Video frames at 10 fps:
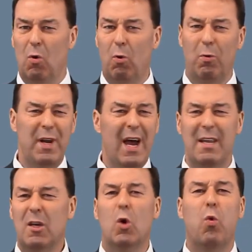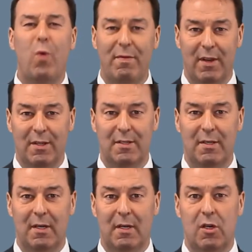or an
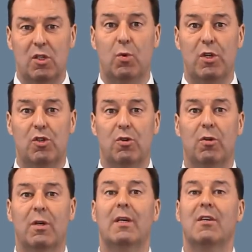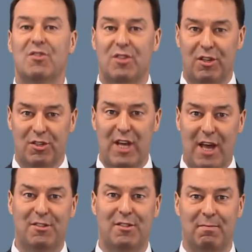equivalent to ensure
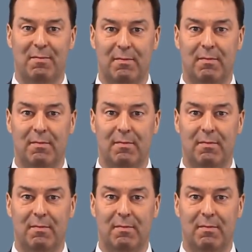success.